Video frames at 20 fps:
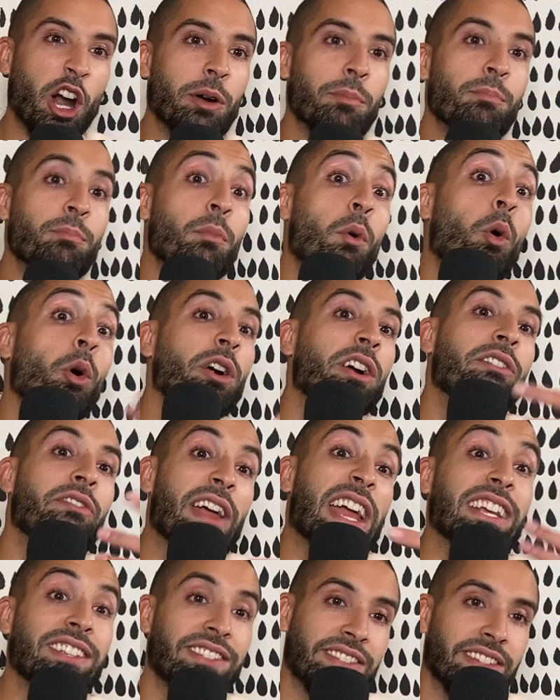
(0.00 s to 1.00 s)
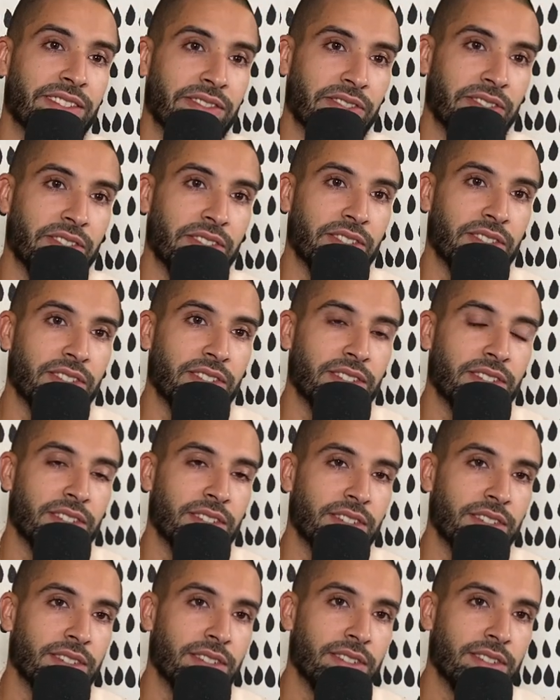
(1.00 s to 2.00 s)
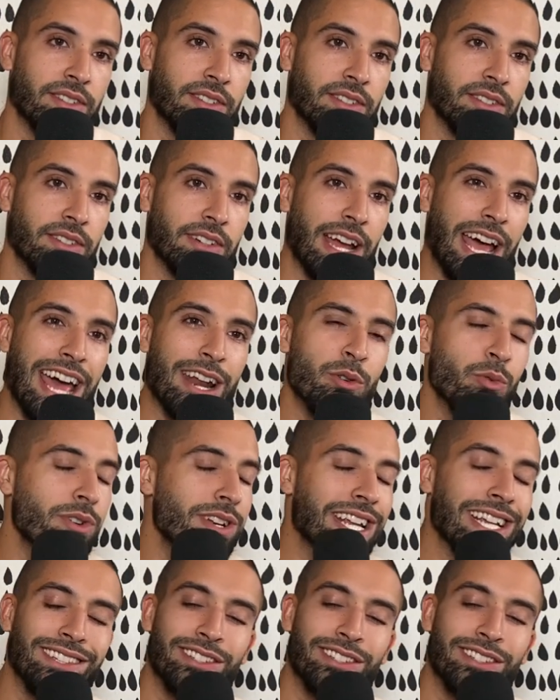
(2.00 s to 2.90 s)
more evasive. I know. I don't need